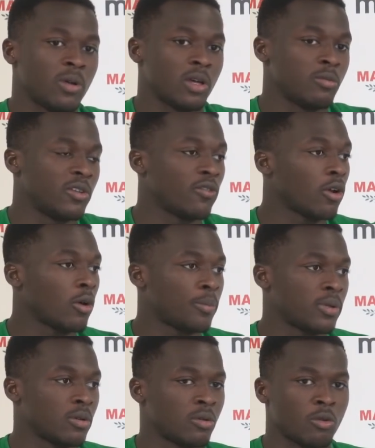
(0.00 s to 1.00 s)
and
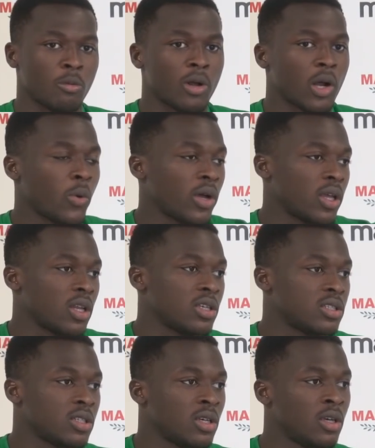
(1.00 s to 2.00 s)
developing no matter where it
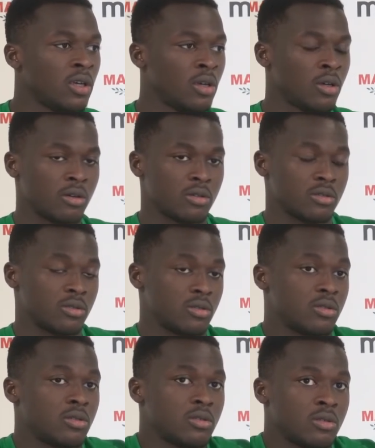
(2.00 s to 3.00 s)
is
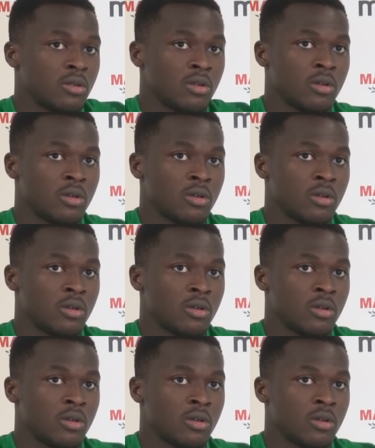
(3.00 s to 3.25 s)
because